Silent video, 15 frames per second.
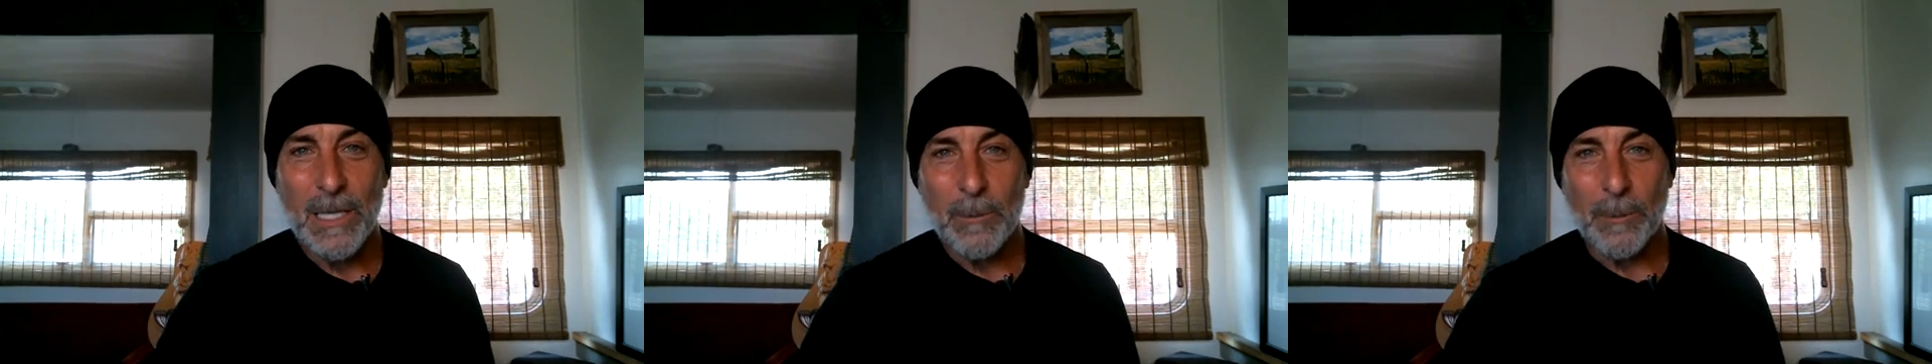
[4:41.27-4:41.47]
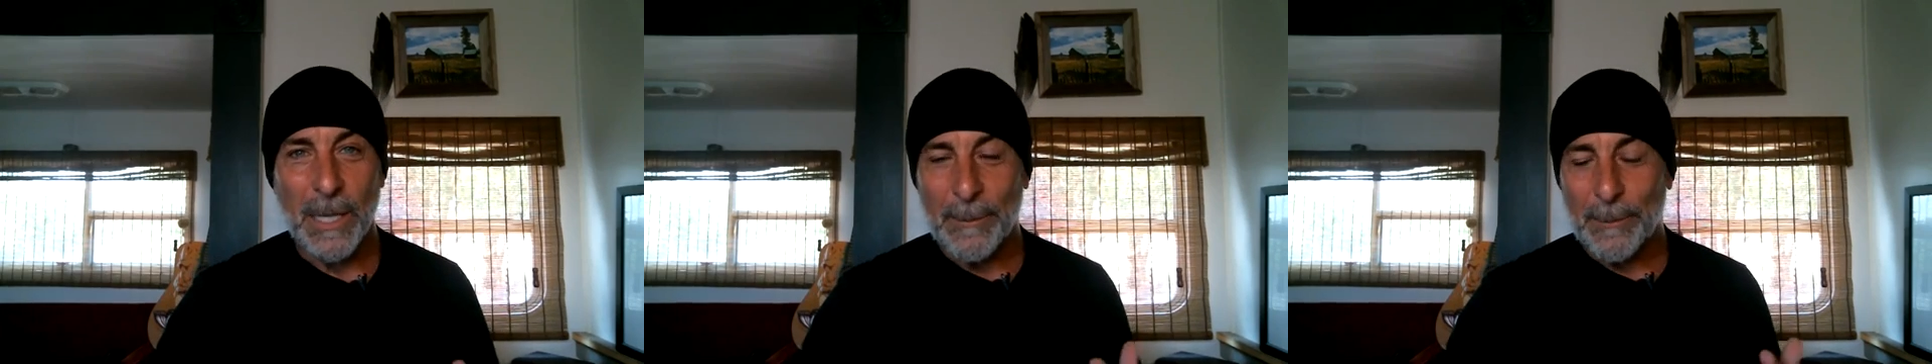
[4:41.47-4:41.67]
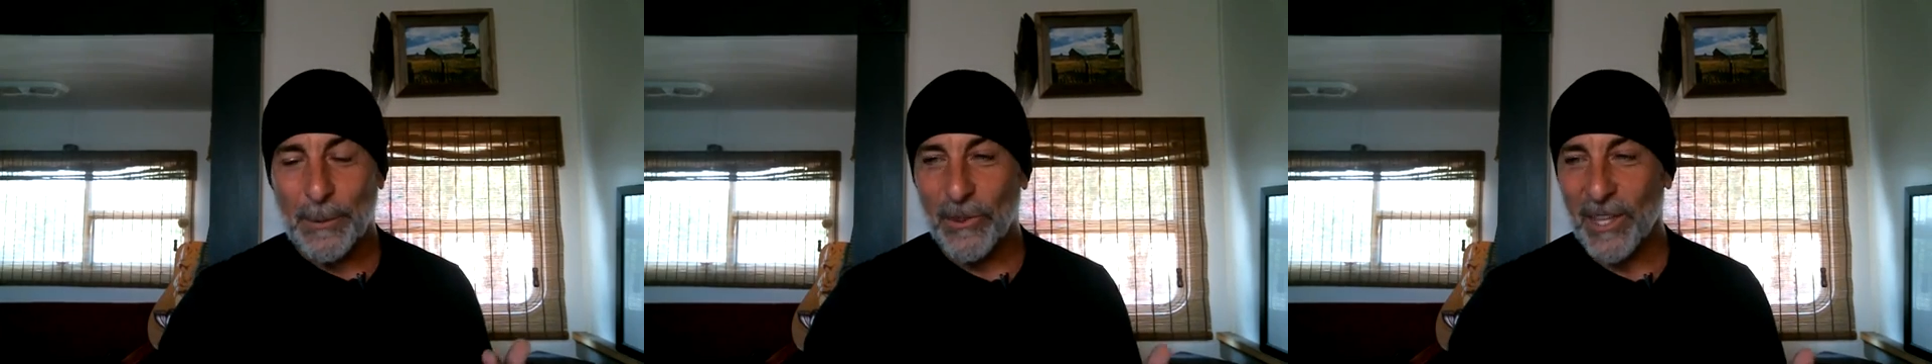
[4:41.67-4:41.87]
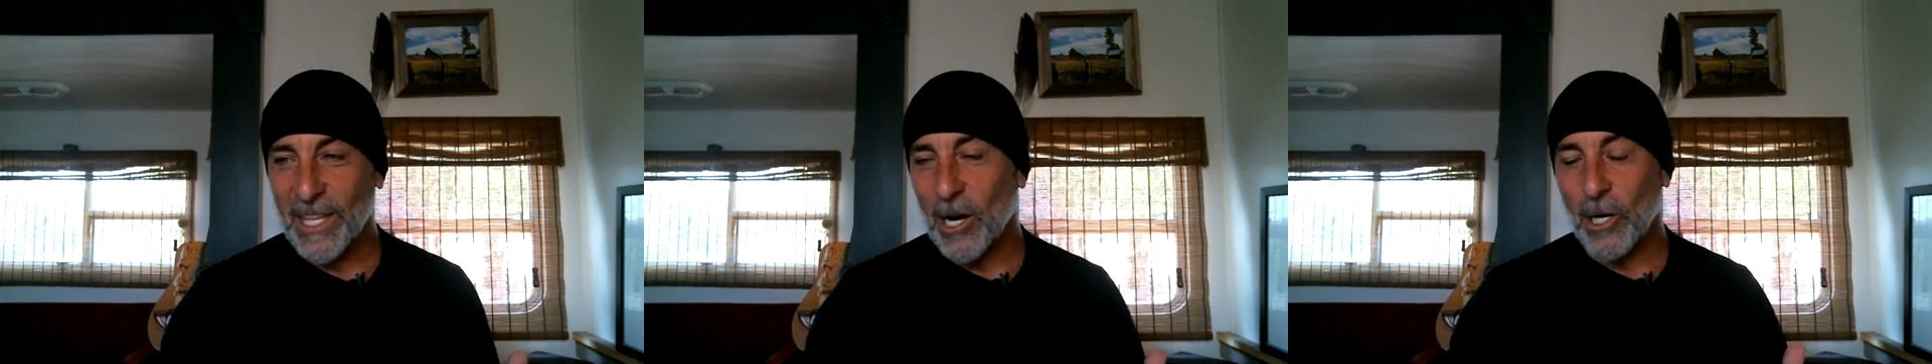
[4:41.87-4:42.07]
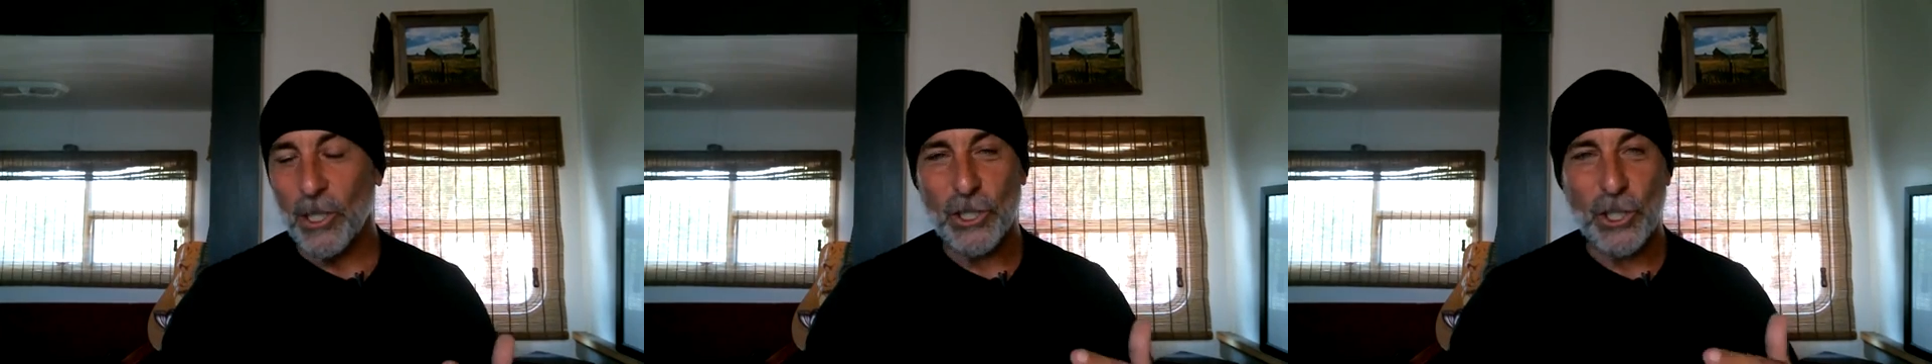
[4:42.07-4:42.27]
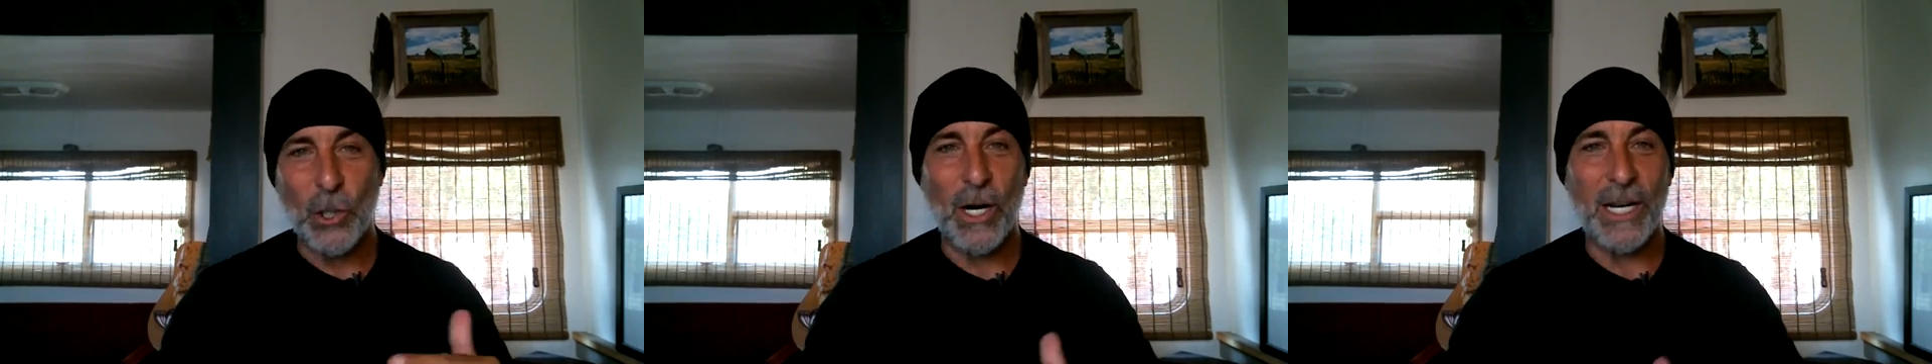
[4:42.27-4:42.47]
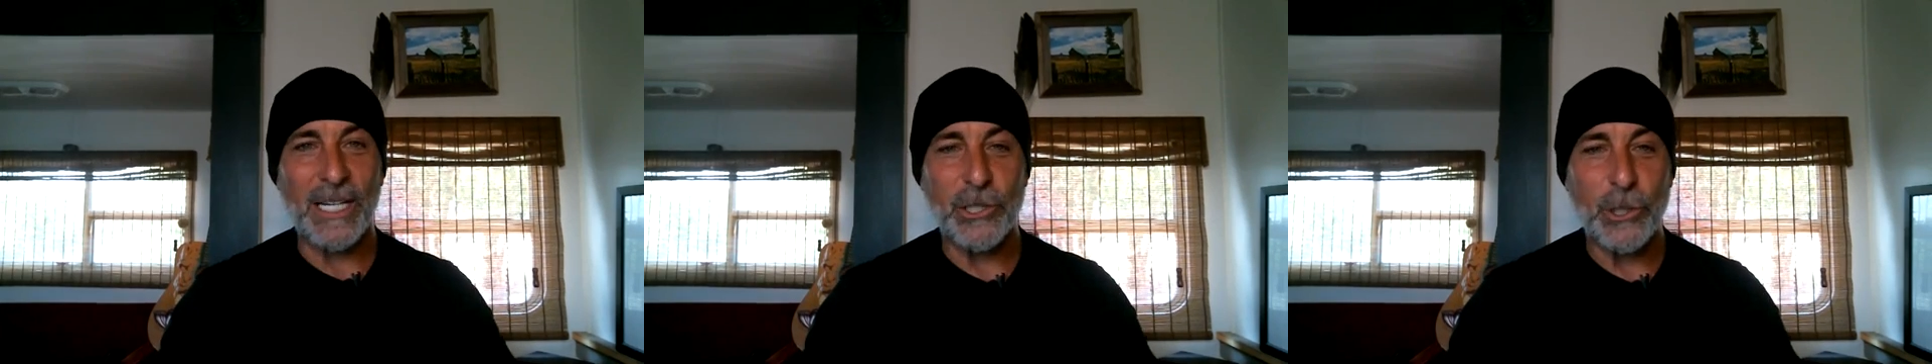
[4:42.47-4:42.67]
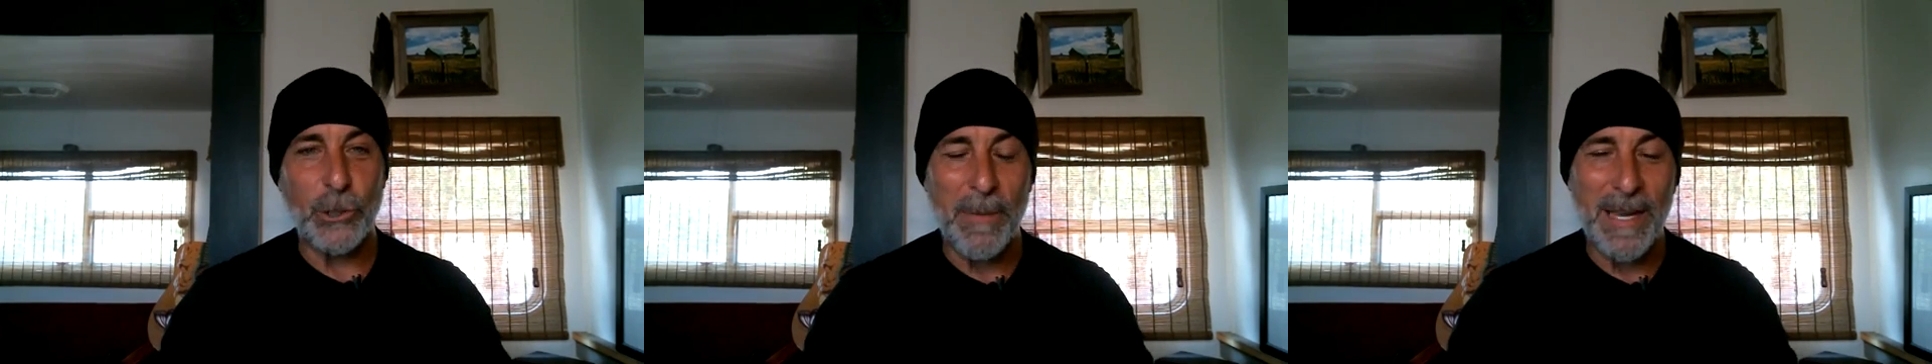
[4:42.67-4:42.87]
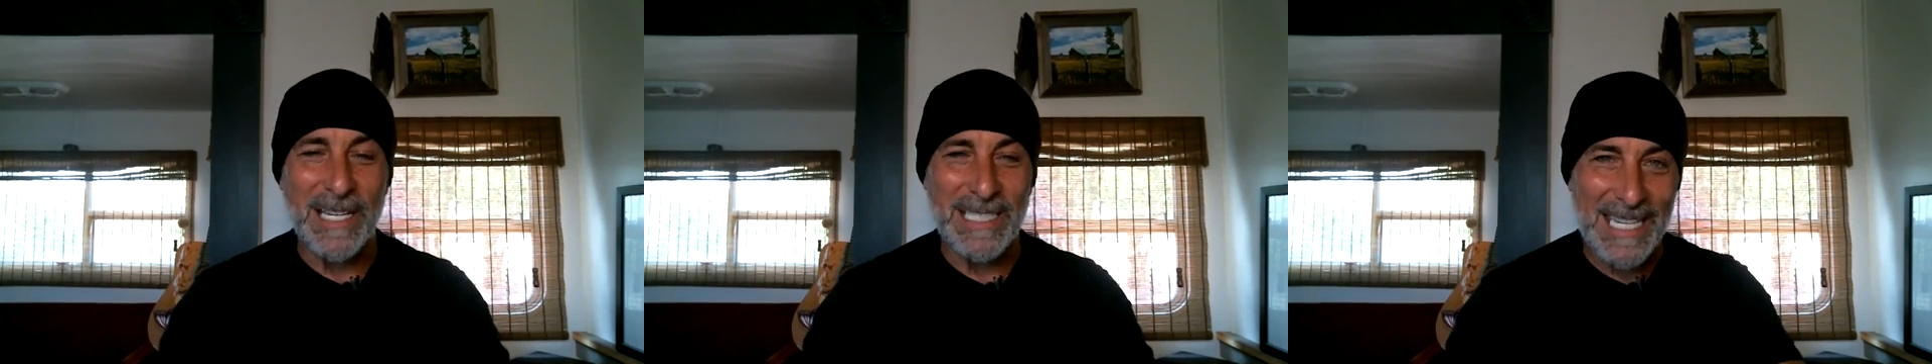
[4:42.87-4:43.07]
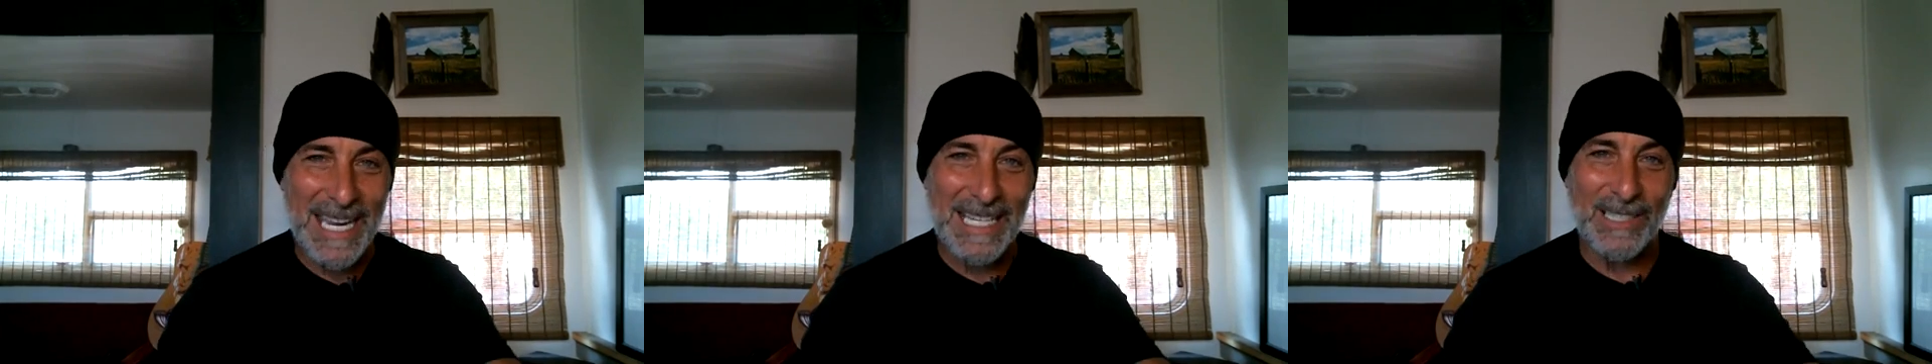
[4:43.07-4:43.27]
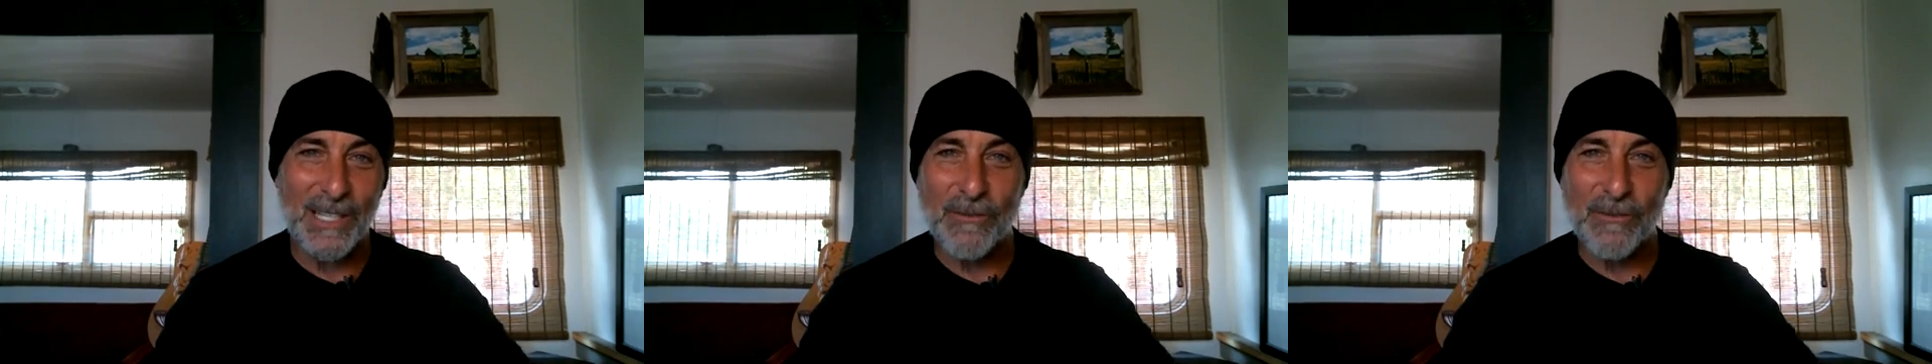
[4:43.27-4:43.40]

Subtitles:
People that are trying to maintain